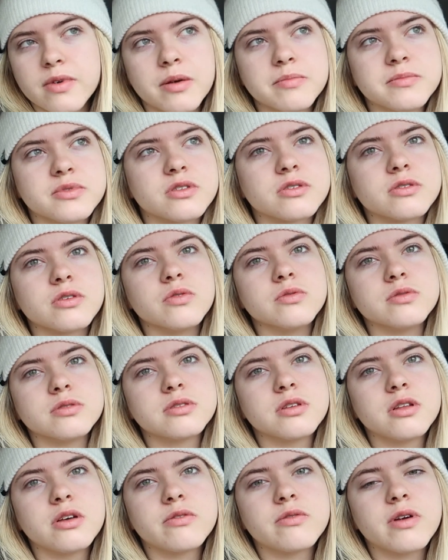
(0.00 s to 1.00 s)
I'm so
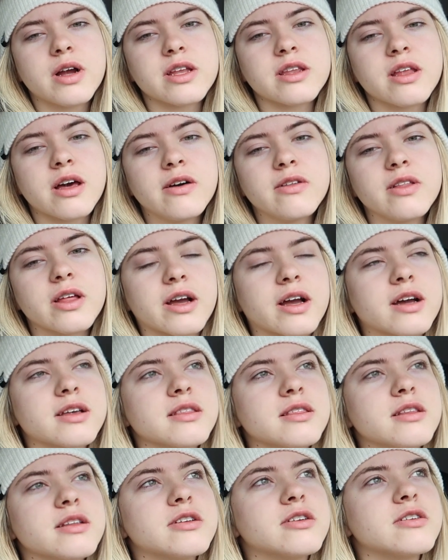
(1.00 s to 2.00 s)
slow right now, like I
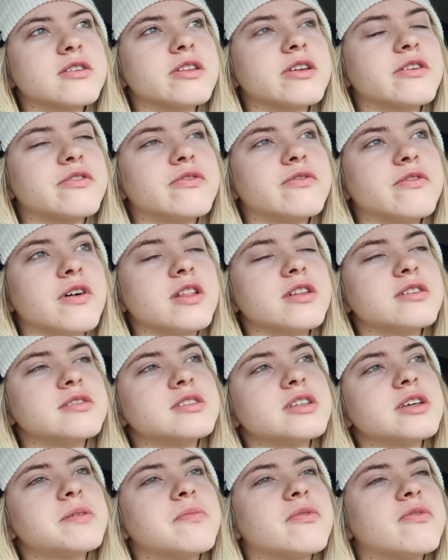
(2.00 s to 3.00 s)
literally fell
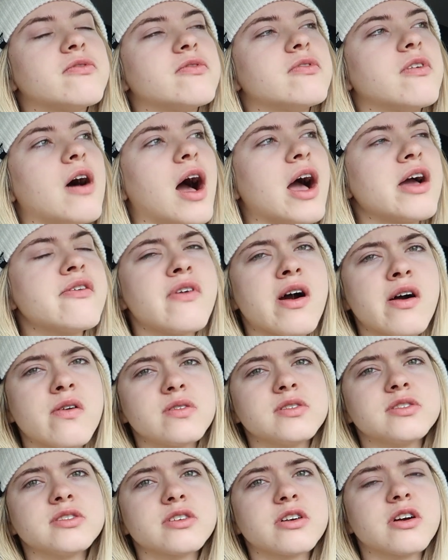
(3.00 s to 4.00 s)
asleep five
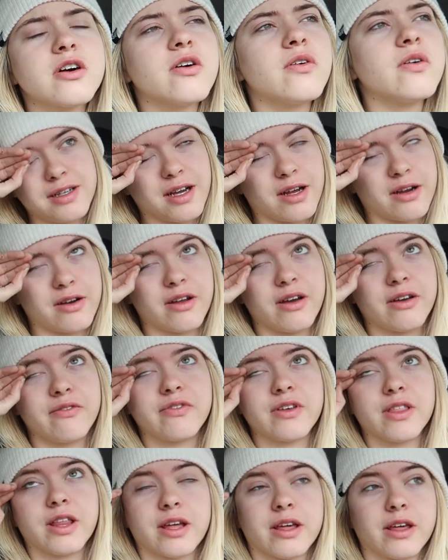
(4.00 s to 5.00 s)
hours ago. Um, I
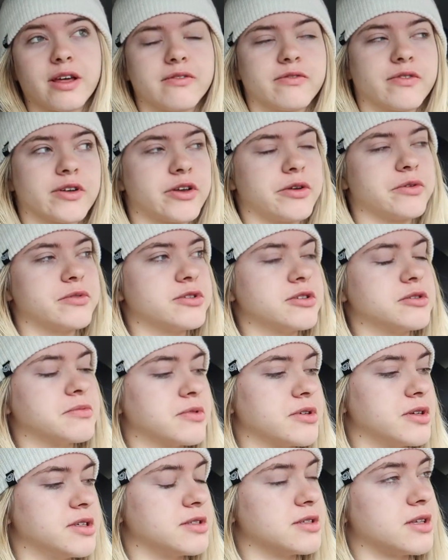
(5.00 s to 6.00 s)
feel like every
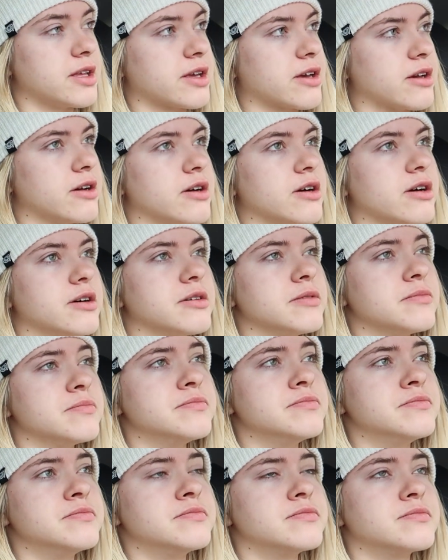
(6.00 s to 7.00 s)
YouTuber is like a,
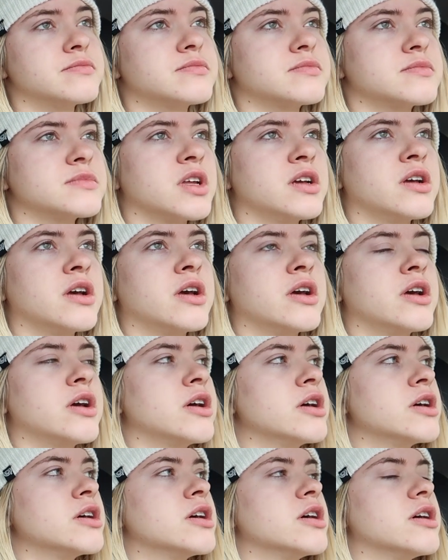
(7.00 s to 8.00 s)
um,
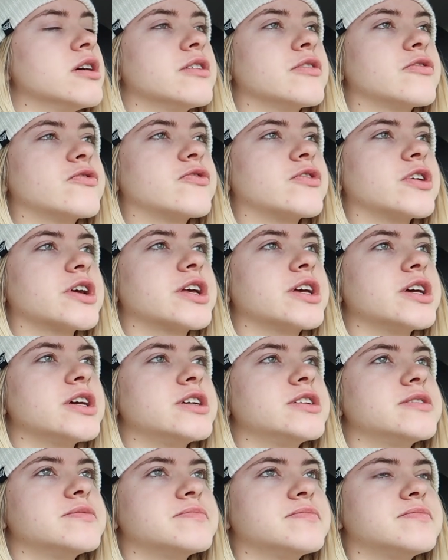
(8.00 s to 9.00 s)
a
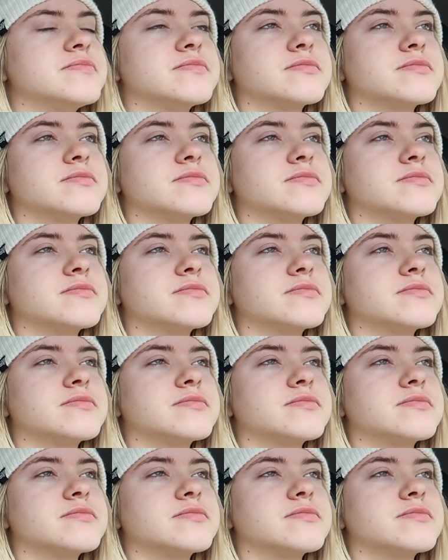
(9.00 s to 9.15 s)
freaking,